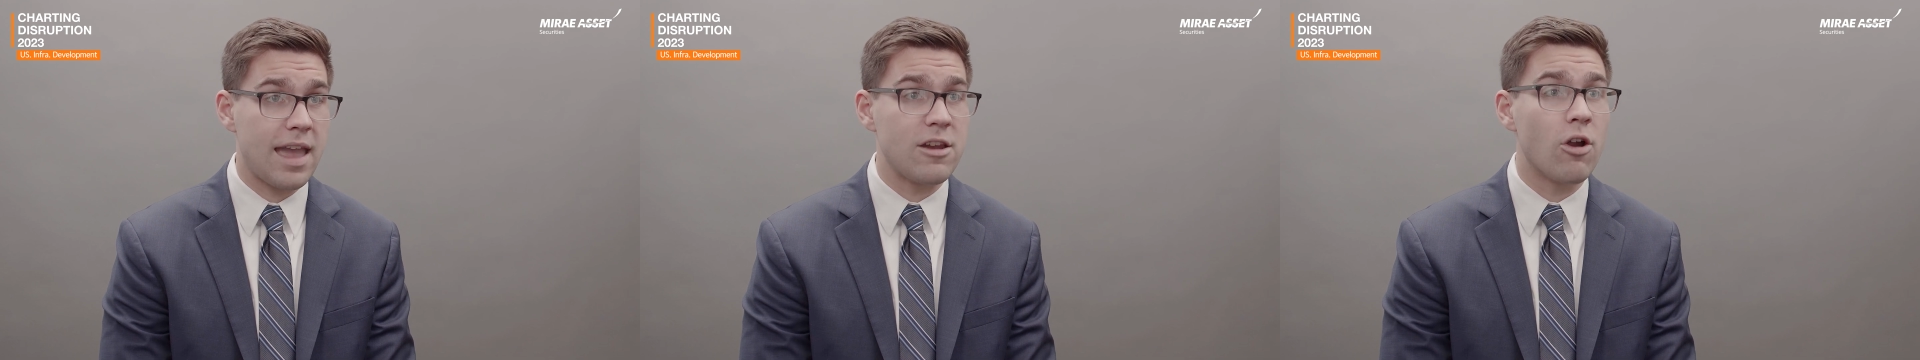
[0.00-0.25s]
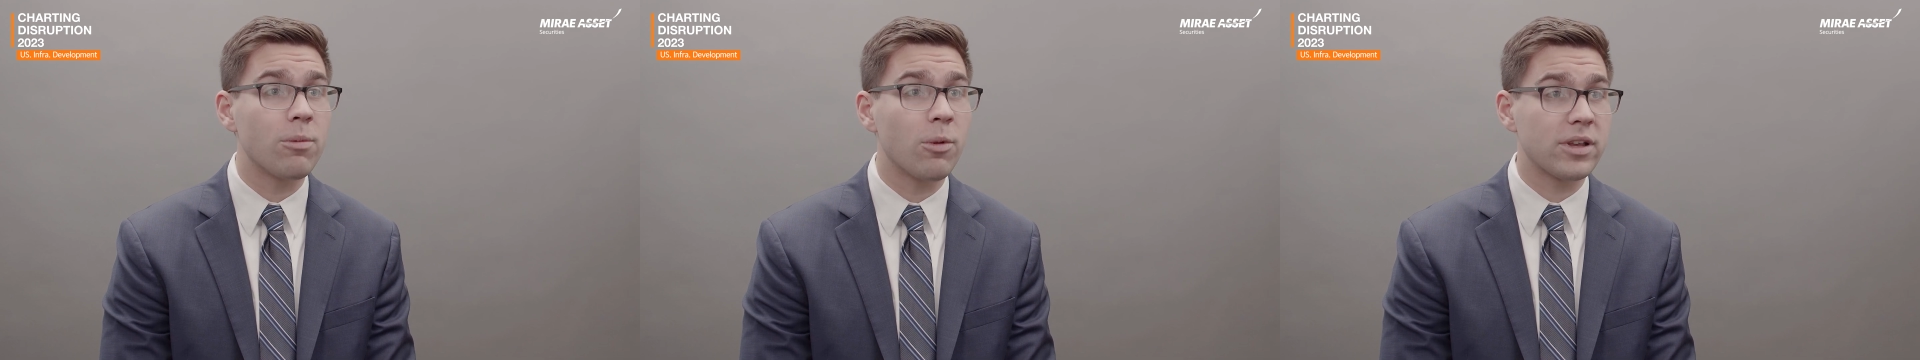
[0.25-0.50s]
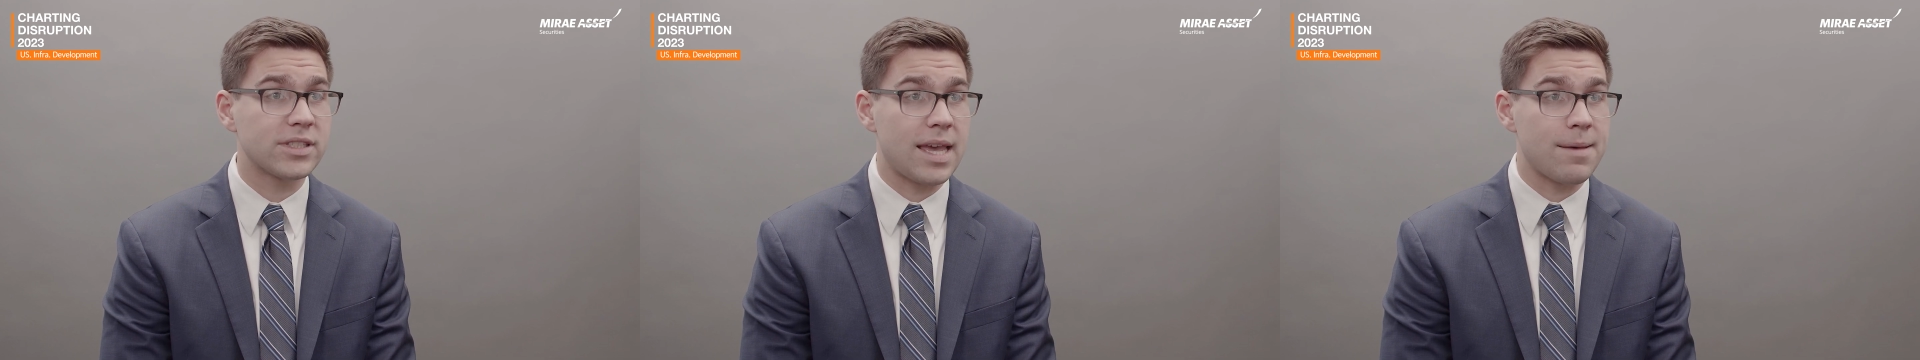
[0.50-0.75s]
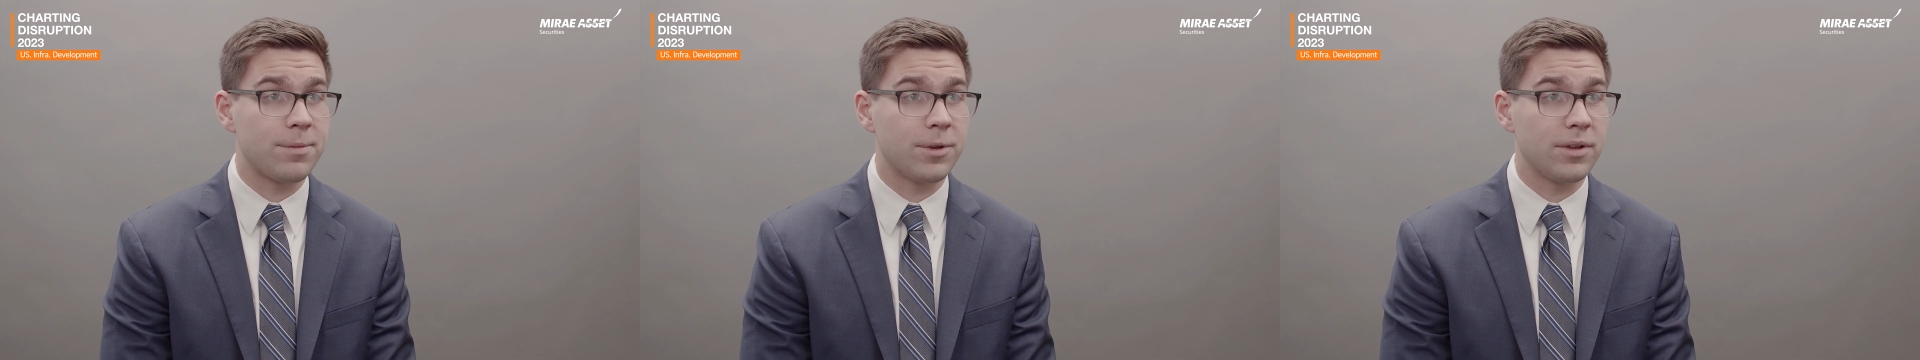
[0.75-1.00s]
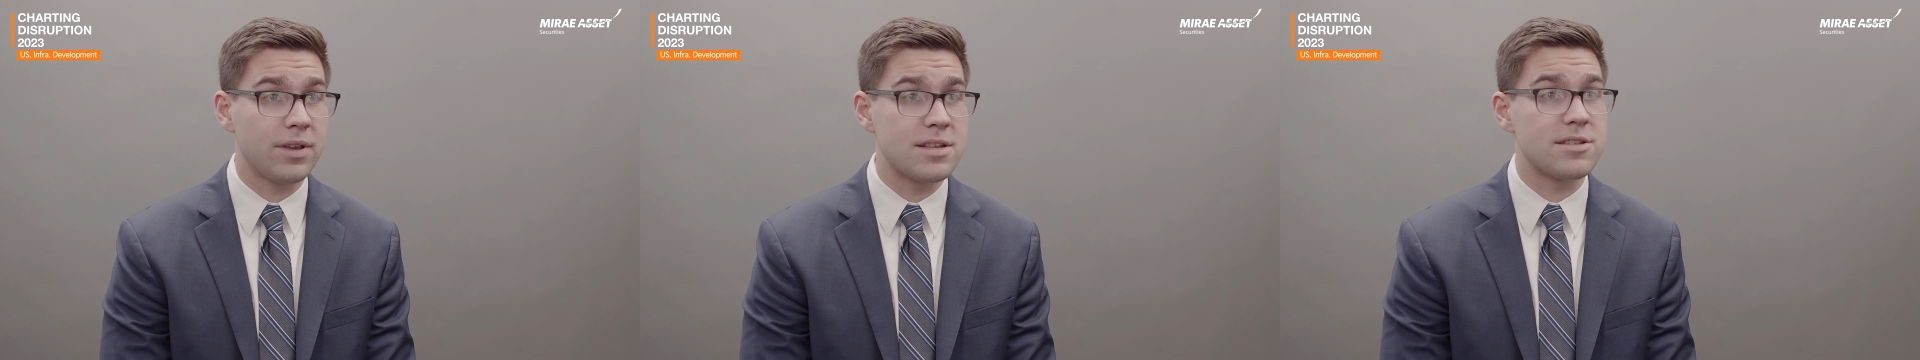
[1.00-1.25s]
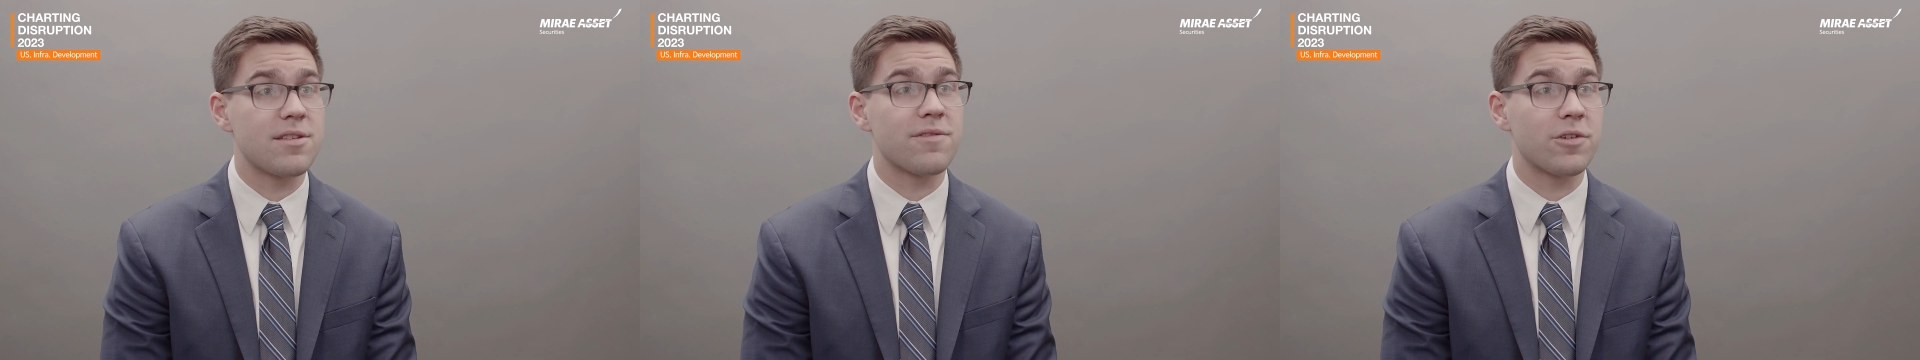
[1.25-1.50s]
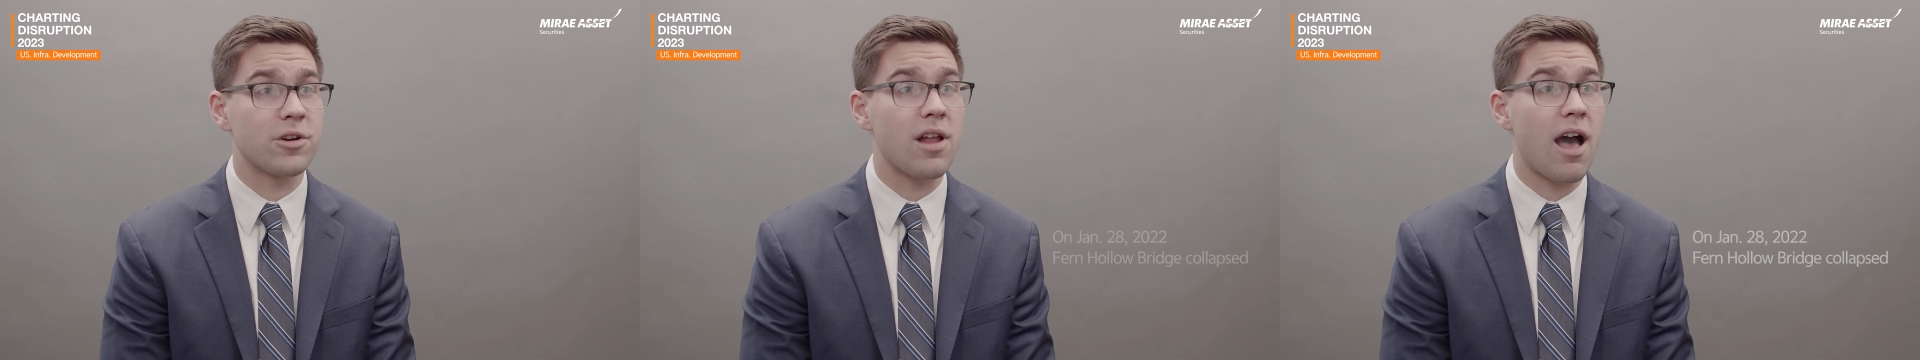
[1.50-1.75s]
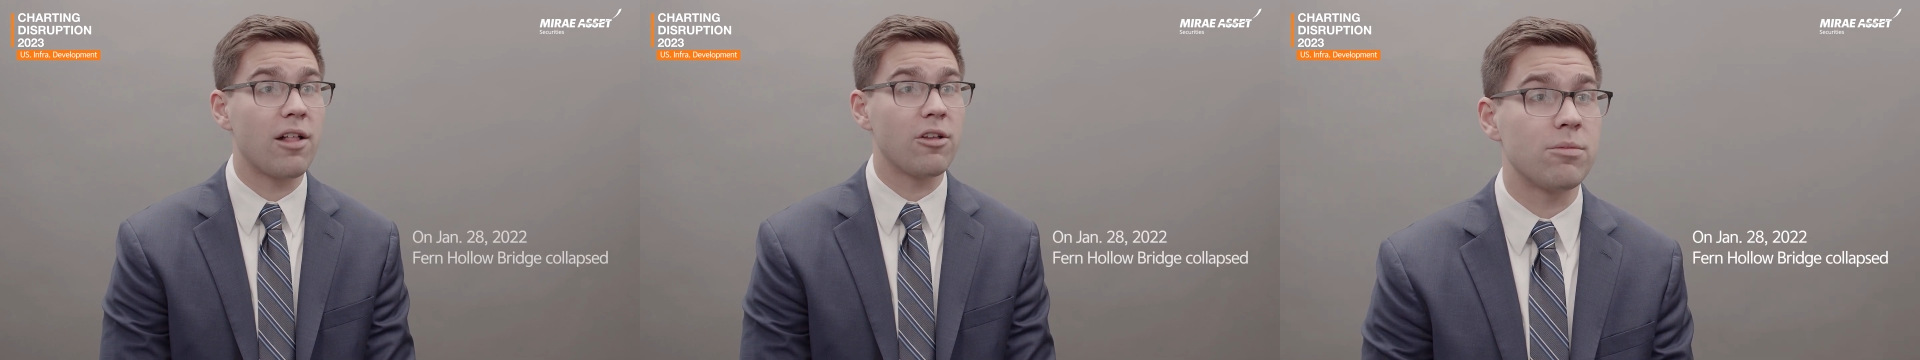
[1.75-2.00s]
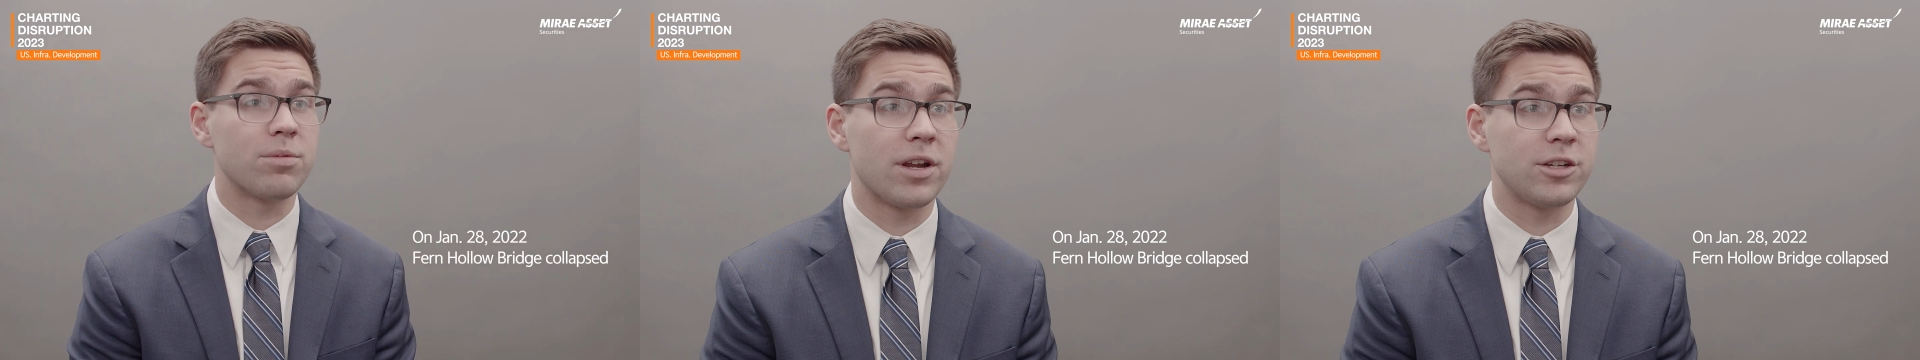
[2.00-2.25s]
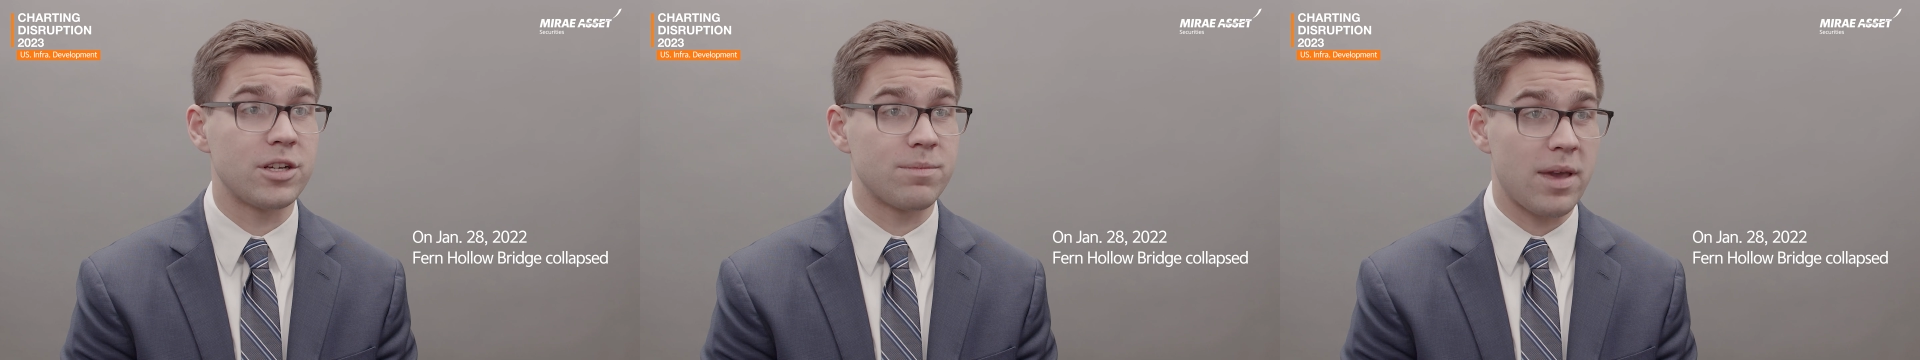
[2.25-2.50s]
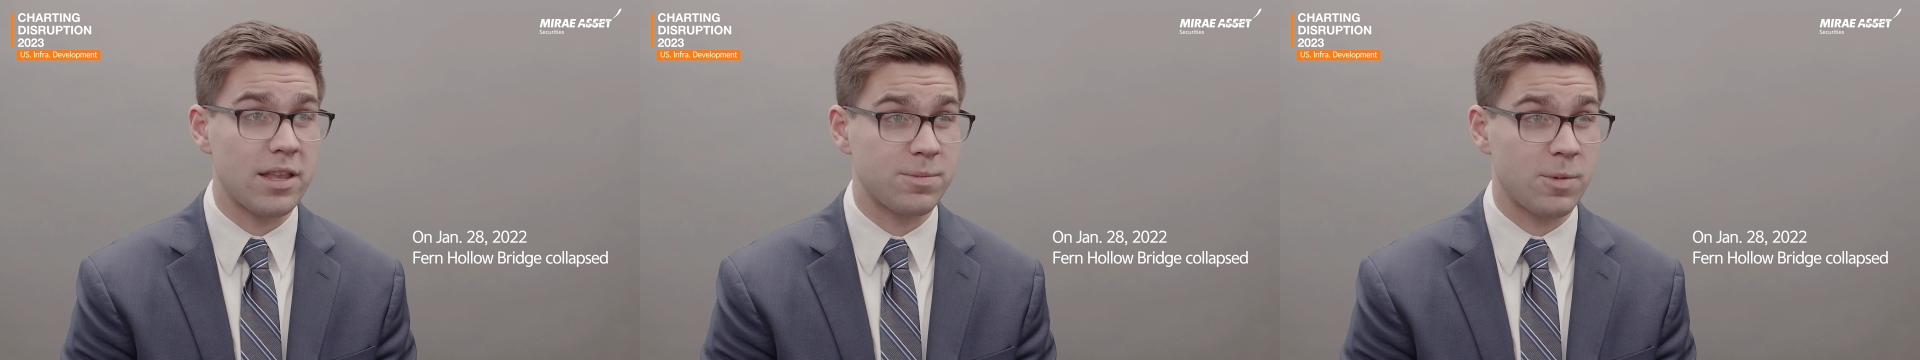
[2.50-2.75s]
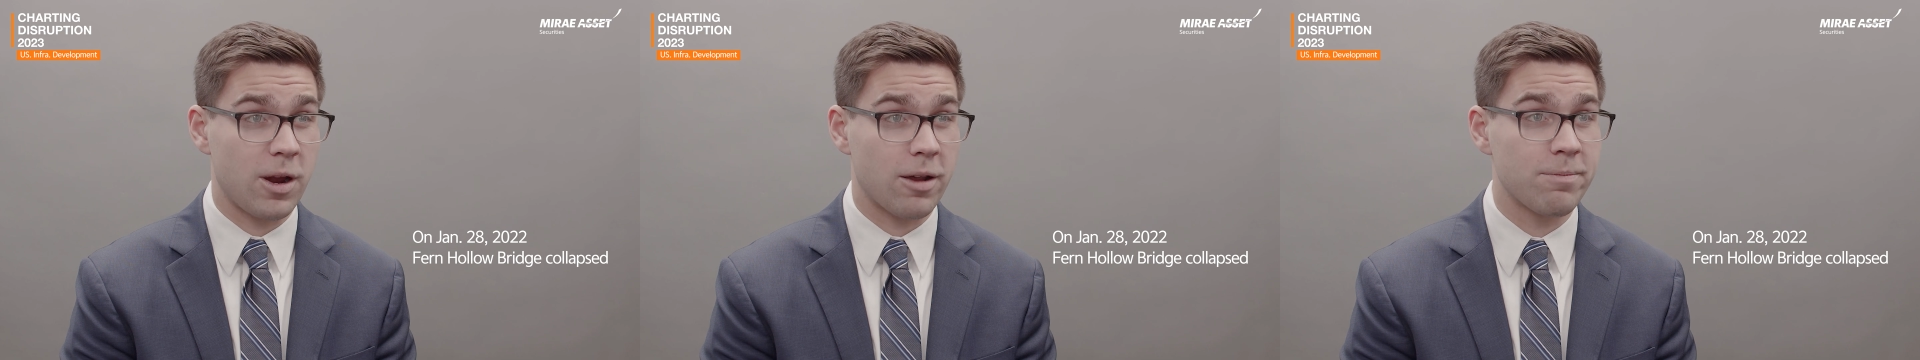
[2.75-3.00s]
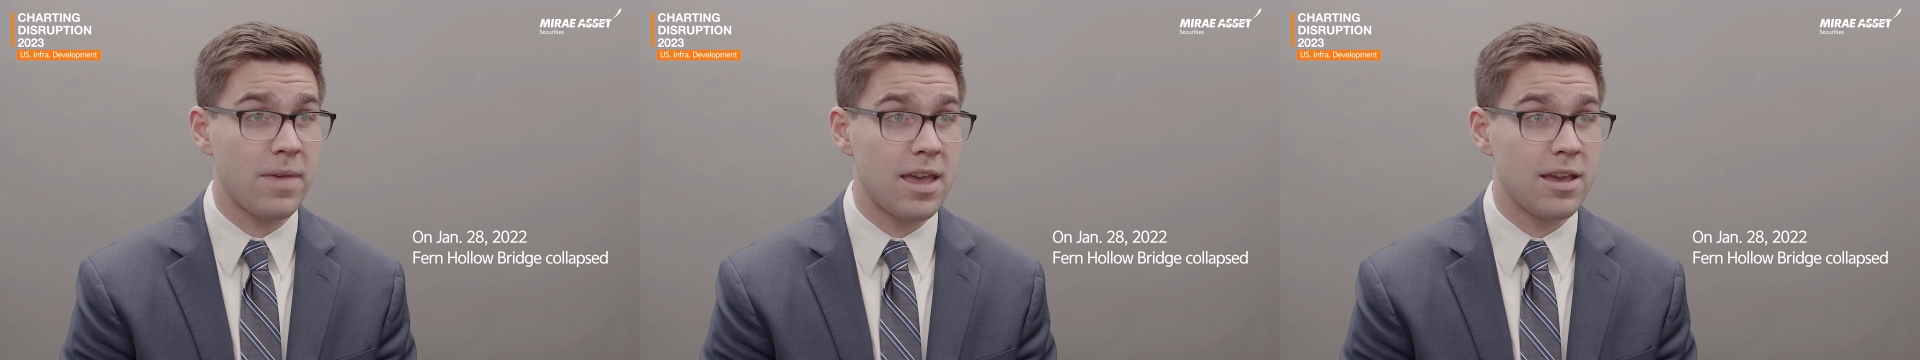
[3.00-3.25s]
A notable example is the Fern Hollow Bridge in Pittsburgh,